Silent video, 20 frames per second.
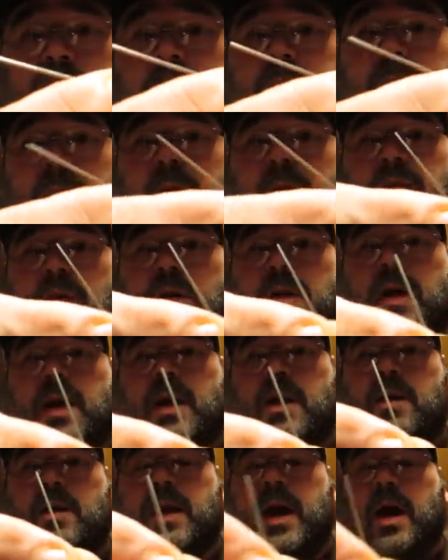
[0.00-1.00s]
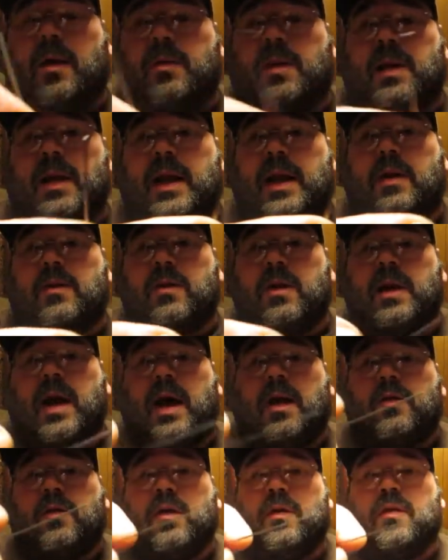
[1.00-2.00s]
the nozzle cleaner to help clean out the
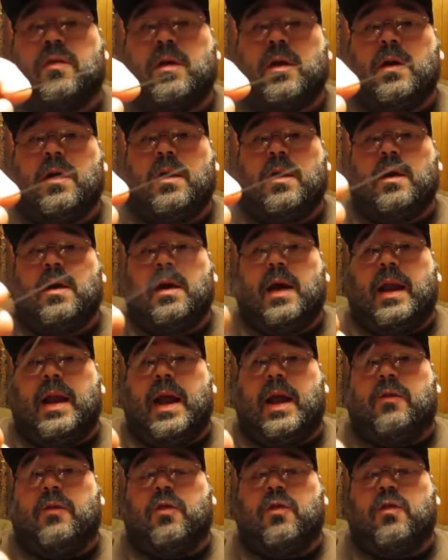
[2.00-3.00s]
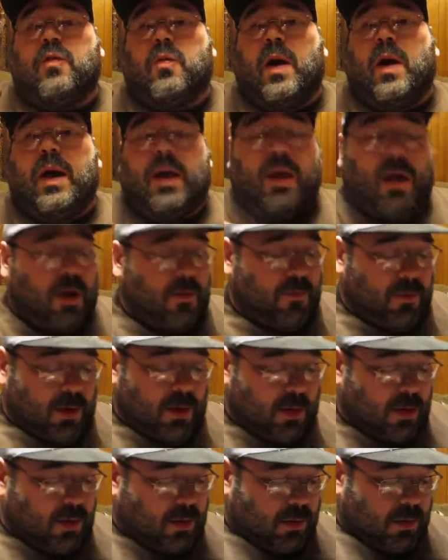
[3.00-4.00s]
nozzles and entranceway of
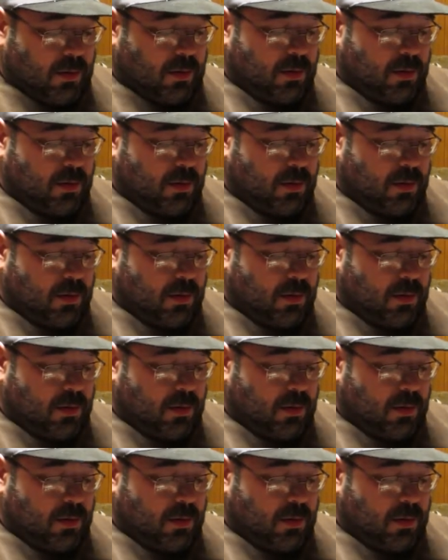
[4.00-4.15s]
your